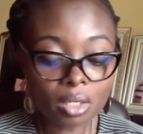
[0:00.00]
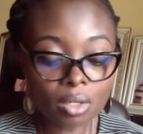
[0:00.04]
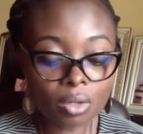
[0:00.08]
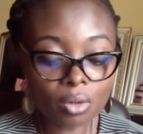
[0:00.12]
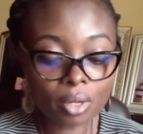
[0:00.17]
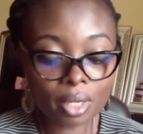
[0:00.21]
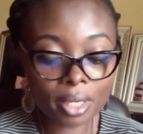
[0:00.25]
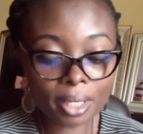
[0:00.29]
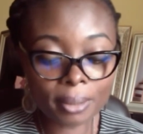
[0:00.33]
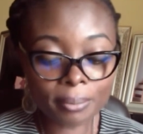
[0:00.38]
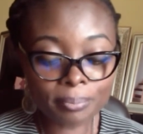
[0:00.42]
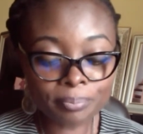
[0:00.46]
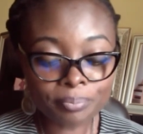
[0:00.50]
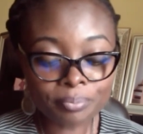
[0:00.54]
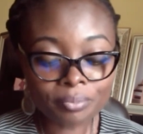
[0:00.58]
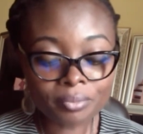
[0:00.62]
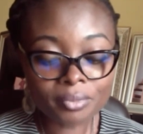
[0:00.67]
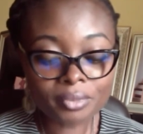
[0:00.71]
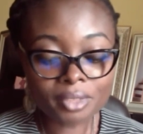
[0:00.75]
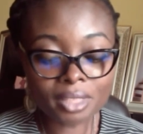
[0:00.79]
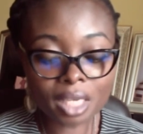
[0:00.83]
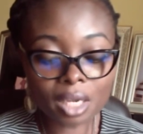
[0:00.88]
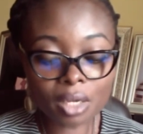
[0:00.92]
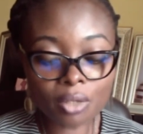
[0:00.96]
Okay.
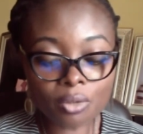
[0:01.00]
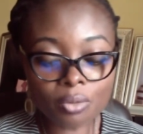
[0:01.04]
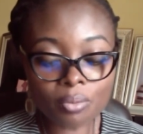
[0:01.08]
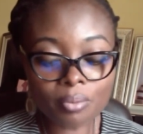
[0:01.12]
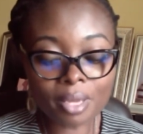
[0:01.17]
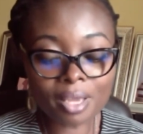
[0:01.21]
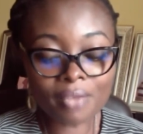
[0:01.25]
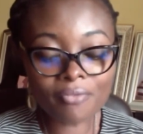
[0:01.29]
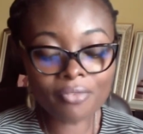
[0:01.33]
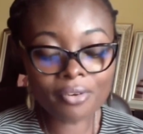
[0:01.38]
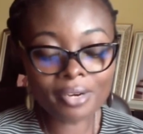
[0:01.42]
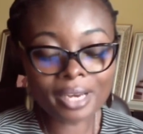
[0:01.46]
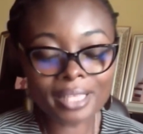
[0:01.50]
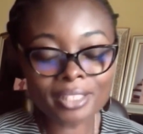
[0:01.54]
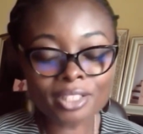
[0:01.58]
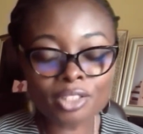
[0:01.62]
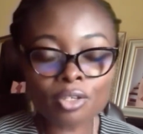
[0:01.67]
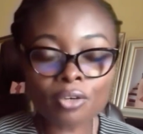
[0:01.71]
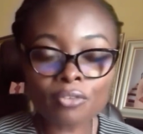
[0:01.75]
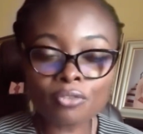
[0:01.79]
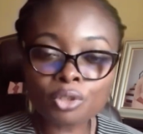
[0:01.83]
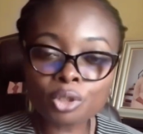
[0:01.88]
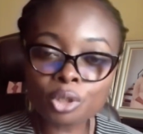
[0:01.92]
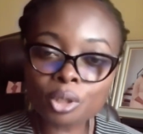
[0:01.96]
Now you make variety
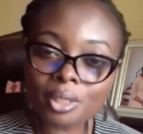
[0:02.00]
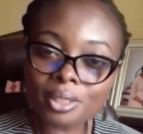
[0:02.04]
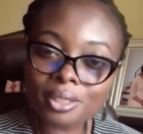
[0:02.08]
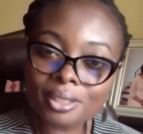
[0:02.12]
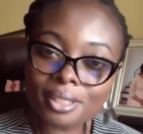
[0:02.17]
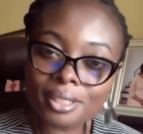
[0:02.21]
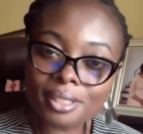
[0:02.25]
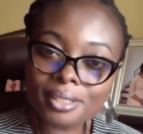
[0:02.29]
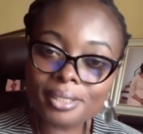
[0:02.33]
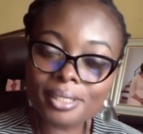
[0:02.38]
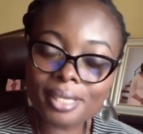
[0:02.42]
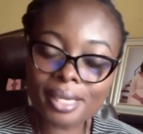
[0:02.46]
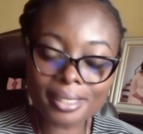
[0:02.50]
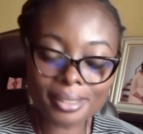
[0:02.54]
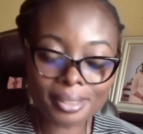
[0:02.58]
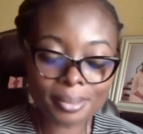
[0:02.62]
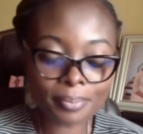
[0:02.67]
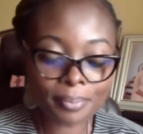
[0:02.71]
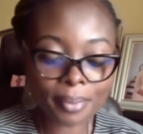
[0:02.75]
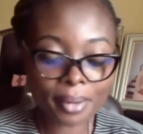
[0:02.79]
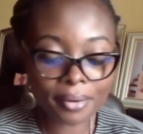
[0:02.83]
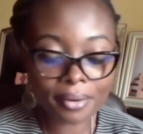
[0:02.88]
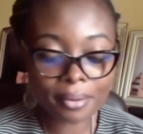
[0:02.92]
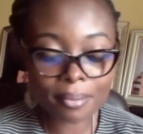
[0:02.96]
of choices,
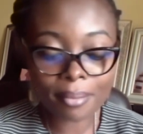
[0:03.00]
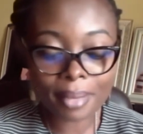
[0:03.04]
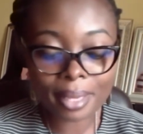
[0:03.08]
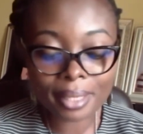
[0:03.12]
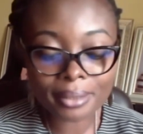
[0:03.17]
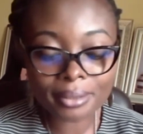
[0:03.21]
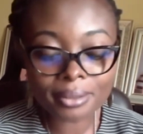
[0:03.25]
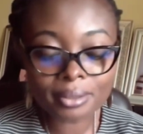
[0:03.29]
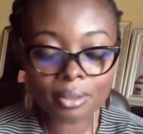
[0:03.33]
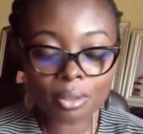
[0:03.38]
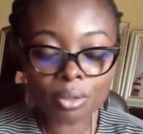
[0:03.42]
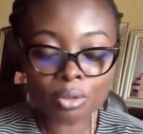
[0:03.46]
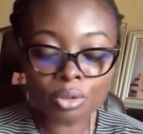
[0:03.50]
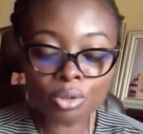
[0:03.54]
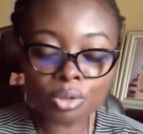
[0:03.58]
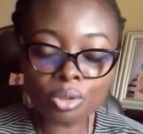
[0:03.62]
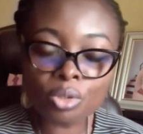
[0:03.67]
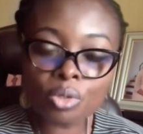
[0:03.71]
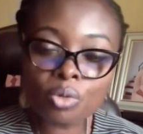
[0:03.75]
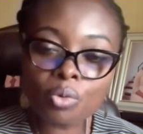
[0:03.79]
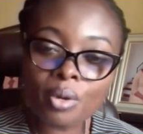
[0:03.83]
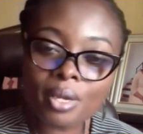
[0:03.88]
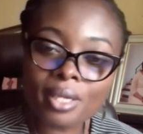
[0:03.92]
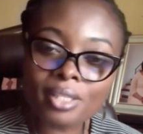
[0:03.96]
experiment on
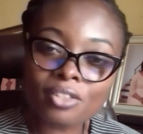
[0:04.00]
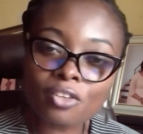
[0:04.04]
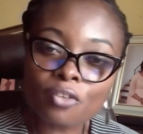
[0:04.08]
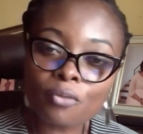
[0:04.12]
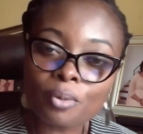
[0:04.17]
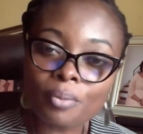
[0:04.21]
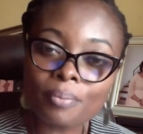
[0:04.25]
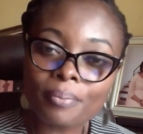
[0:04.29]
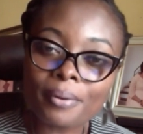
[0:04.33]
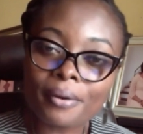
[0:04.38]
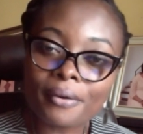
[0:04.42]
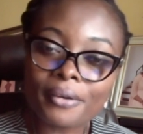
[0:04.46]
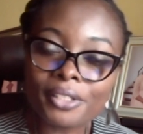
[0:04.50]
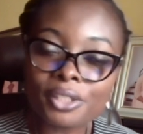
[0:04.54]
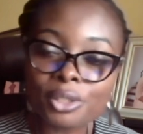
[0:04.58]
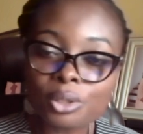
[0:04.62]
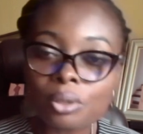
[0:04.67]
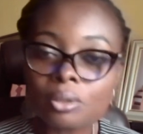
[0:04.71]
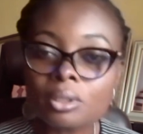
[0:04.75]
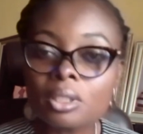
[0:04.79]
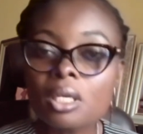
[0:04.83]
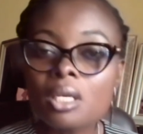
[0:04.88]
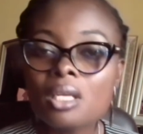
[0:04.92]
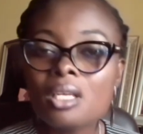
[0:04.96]
new ways of
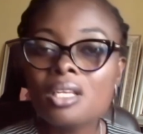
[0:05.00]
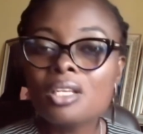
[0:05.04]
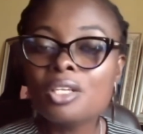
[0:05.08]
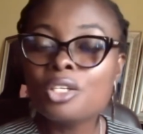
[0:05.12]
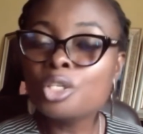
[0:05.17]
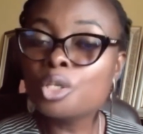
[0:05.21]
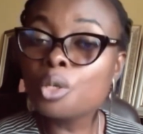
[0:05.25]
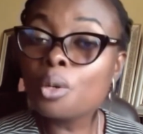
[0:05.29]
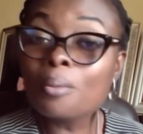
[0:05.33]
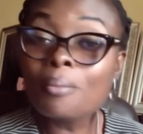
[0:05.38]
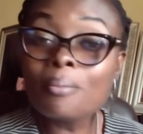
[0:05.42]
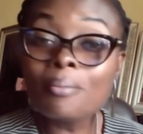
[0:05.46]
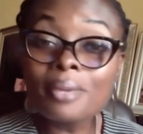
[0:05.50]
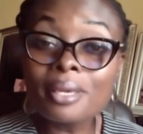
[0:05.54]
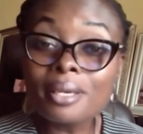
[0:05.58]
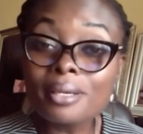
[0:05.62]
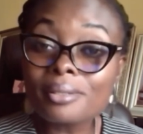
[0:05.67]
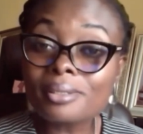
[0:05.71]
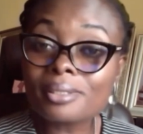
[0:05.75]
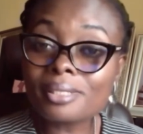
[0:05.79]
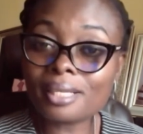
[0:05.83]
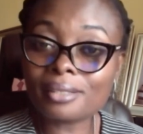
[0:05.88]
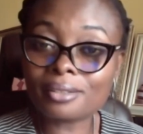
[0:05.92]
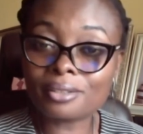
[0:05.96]
preparation, new
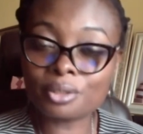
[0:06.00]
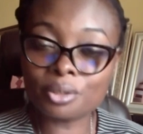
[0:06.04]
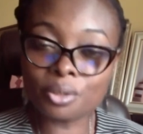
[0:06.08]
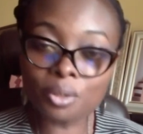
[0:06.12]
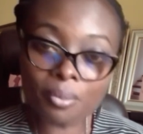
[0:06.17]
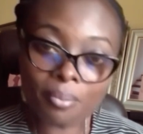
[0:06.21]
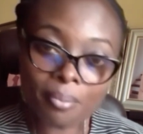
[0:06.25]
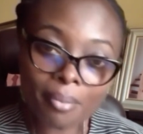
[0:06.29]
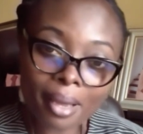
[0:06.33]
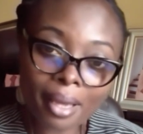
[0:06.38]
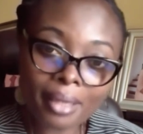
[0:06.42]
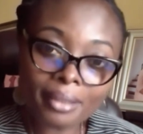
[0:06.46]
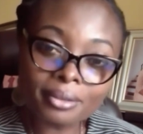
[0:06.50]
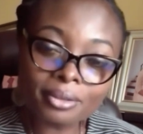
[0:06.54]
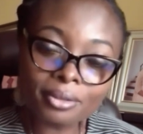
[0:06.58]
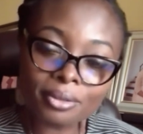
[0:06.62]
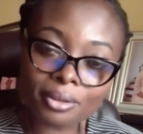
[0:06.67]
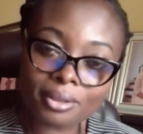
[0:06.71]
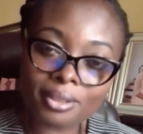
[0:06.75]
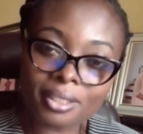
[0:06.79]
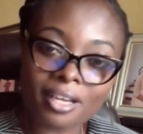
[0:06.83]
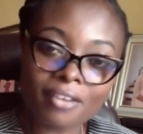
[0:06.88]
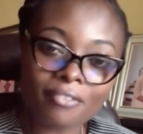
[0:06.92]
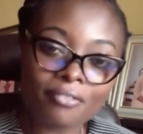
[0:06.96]
meals that you might
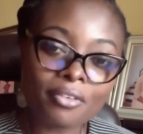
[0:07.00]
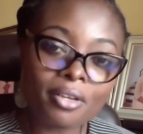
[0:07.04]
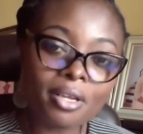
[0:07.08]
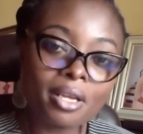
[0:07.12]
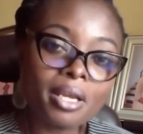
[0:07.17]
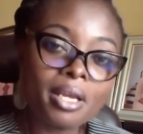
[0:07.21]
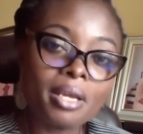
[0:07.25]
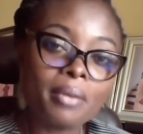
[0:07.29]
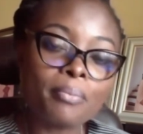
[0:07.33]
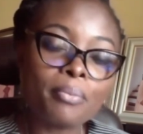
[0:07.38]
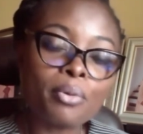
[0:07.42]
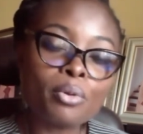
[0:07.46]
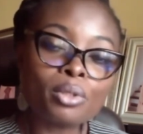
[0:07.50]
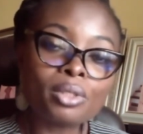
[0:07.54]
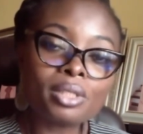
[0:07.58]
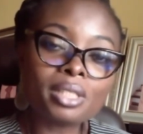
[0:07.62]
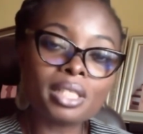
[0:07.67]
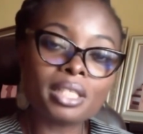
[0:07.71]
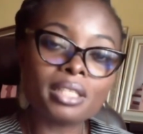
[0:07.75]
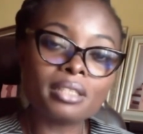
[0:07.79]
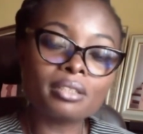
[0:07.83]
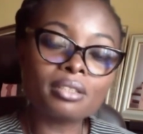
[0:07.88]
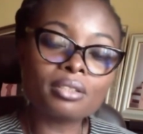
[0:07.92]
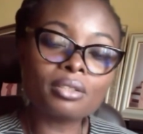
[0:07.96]
not have put
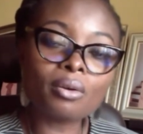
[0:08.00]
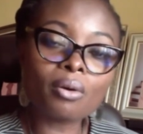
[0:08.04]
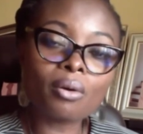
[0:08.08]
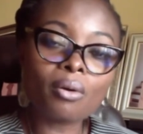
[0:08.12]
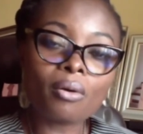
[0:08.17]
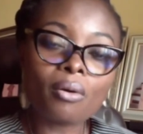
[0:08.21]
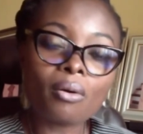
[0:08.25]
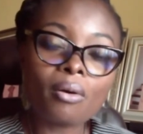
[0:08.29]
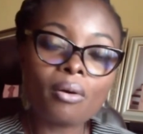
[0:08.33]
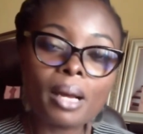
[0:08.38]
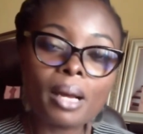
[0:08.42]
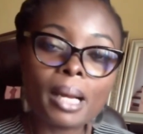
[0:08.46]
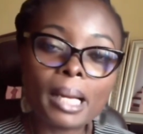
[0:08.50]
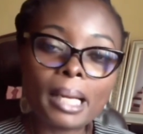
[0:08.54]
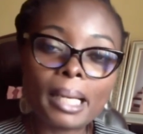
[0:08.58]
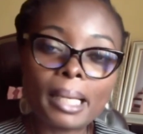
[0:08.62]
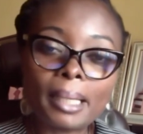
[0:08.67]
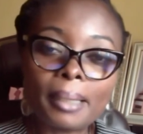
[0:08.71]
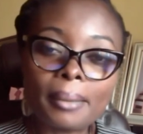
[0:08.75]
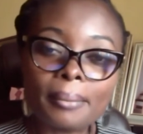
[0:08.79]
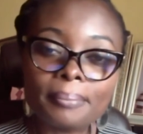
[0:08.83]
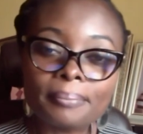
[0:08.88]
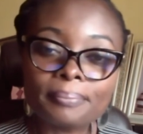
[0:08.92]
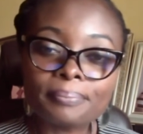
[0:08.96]
in your
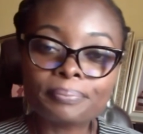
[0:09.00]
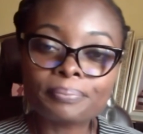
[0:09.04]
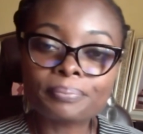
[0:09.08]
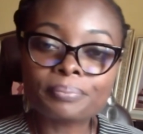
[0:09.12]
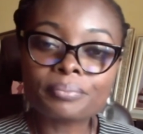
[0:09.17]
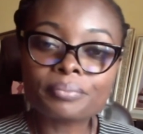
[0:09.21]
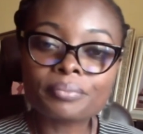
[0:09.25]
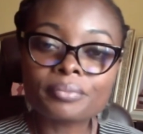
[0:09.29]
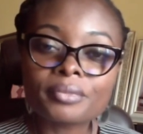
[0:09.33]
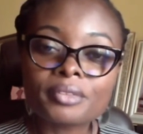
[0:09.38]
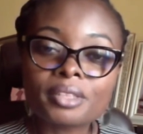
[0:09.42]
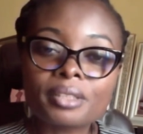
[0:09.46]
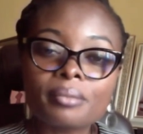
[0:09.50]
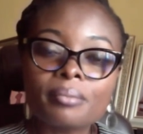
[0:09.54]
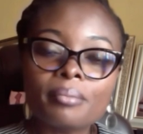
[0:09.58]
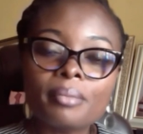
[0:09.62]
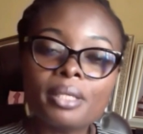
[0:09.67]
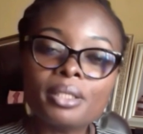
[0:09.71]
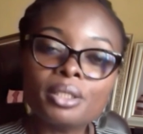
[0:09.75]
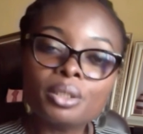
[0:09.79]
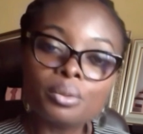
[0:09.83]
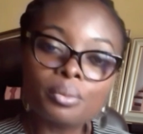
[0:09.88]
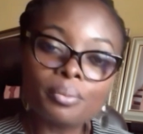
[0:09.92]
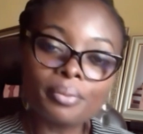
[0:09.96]
um,
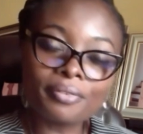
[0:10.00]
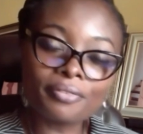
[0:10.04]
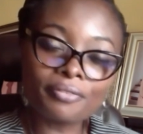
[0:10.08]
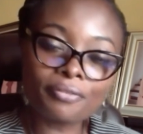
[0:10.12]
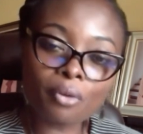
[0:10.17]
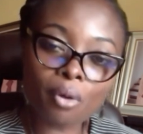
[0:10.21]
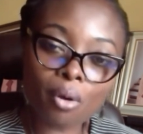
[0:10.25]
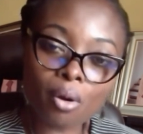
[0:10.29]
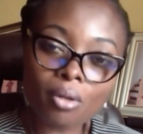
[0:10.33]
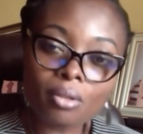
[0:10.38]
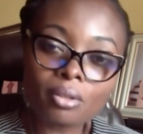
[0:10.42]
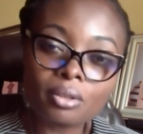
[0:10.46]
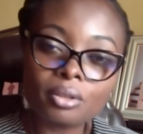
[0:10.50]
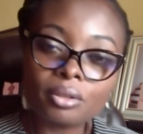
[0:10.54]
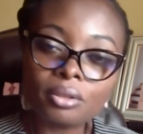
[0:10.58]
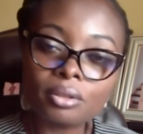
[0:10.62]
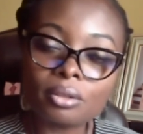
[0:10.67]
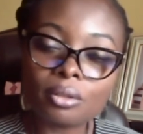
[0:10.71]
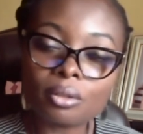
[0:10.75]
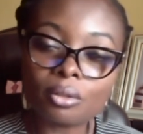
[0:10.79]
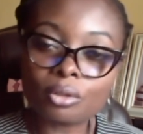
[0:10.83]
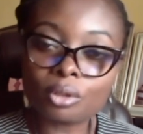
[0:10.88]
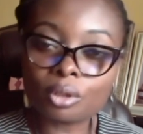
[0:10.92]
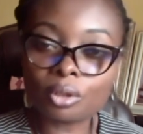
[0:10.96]
menu before,
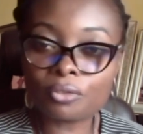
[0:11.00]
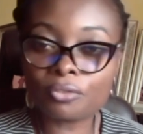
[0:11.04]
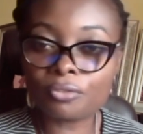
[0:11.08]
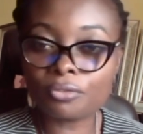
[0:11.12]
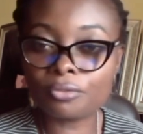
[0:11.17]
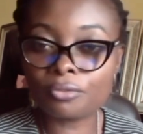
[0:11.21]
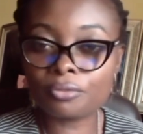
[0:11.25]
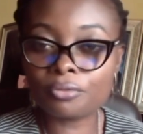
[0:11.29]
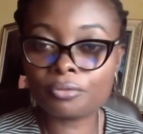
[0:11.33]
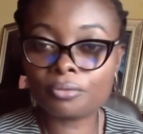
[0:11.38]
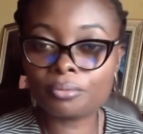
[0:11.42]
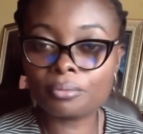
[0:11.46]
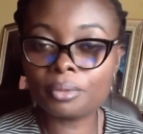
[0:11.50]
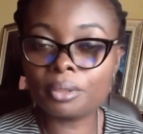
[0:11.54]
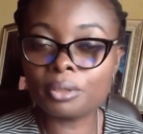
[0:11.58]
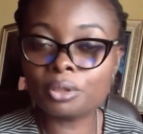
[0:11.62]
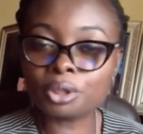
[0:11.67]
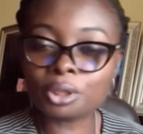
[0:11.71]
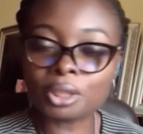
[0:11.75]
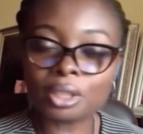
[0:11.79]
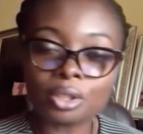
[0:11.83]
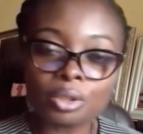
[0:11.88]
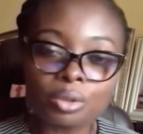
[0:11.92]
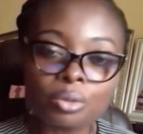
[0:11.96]
or your meal
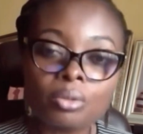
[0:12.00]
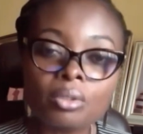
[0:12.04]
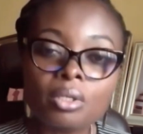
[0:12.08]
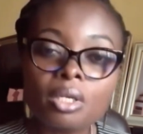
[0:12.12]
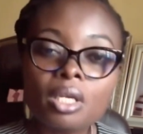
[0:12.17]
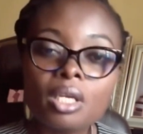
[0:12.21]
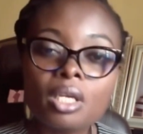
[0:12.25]
schedule.